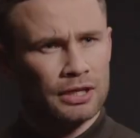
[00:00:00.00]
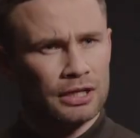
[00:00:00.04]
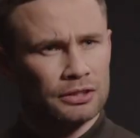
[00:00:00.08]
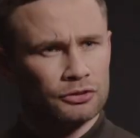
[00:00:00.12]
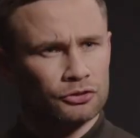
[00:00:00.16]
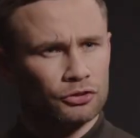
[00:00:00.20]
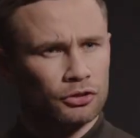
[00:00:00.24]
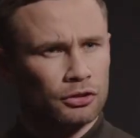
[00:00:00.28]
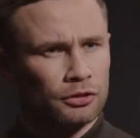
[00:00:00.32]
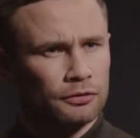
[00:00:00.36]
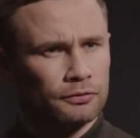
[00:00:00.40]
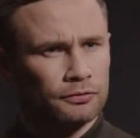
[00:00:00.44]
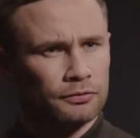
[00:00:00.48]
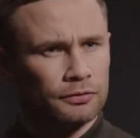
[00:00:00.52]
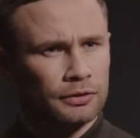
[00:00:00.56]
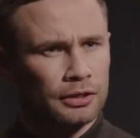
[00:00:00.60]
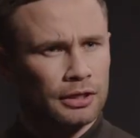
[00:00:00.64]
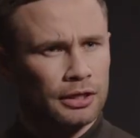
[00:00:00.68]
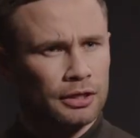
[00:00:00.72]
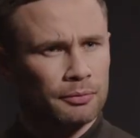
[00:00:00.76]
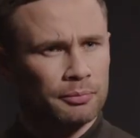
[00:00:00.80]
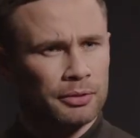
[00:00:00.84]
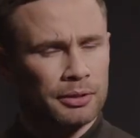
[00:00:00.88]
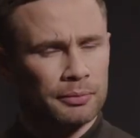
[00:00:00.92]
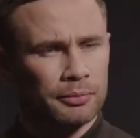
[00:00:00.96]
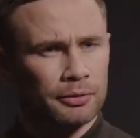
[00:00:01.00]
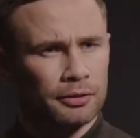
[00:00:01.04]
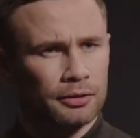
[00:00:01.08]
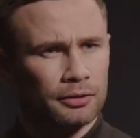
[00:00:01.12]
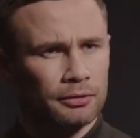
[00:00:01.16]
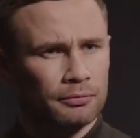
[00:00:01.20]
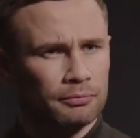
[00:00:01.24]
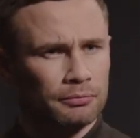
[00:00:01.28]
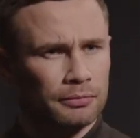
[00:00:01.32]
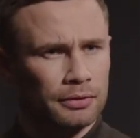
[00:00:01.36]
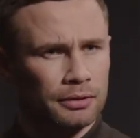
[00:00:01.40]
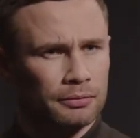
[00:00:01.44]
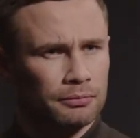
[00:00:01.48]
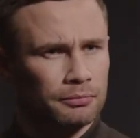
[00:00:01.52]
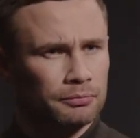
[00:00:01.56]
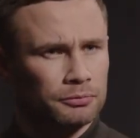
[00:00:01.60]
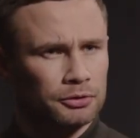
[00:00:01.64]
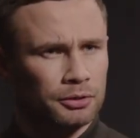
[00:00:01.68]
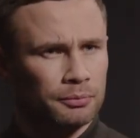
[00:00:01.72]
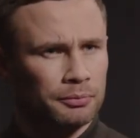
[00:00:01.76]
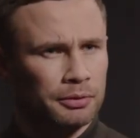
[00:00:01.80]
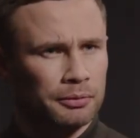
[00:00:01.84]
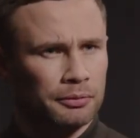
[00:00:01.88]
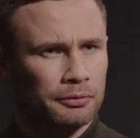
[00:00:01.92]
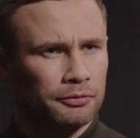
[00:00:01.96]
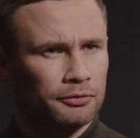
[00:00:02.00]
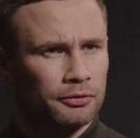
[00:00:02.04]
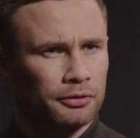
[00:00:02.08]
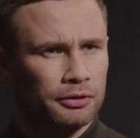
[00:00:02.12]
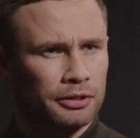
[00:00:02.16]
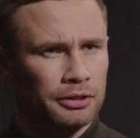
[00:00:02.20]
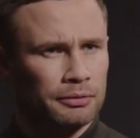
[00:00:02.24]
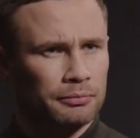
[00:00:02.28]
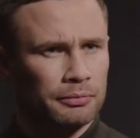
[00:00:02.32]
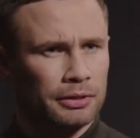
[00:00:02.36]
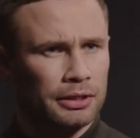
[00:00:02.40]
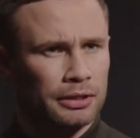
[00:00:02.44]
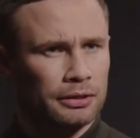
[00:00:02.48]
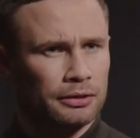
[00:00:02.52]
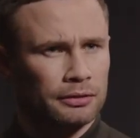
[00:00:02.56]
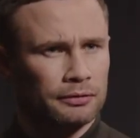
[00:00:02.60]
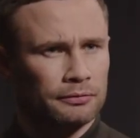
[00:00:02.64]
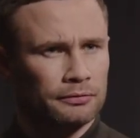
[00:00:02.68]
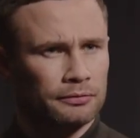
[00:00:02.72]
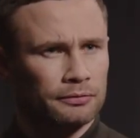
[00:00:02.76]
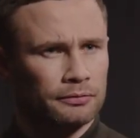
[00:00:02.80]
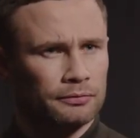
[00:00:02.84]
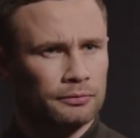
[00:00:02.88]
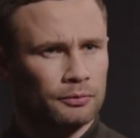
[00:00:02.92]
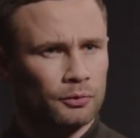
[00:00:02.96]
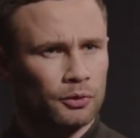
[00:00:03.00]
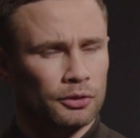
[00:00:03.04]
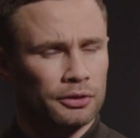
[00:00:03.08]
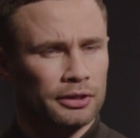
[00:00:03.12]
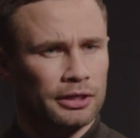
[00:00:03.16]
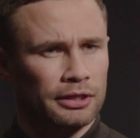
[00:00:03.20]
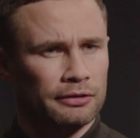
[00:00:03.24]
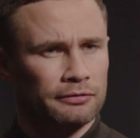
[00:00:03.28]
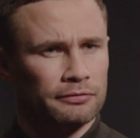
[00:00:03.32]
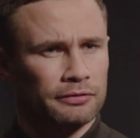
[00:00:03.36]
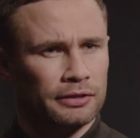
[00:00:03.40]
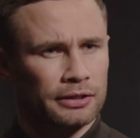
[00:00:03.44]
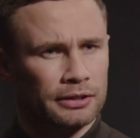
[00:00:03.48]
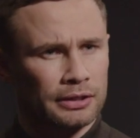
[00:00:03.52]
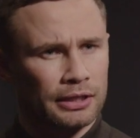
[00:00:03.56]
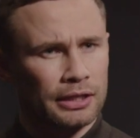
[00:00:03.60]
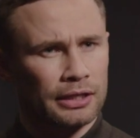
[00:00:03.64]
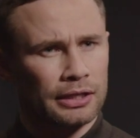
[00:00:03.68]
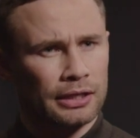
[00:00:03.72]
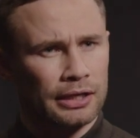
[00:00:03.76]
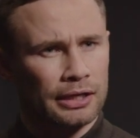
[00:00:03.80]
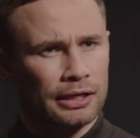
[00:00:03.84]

Vlasov? A lot of people, some people thought he mightn't have won that fight. How,